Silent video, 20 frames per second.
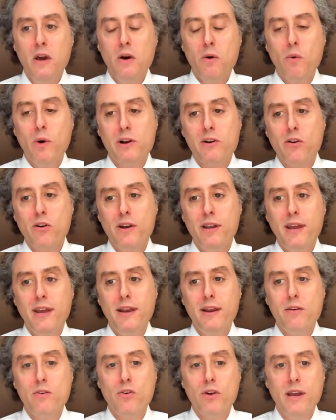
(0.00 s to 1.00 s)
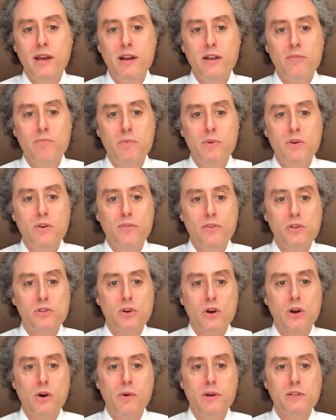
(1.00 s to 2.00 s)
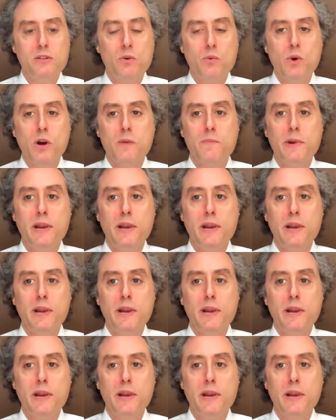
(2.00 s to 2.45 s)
what creative maneuvers are going to work.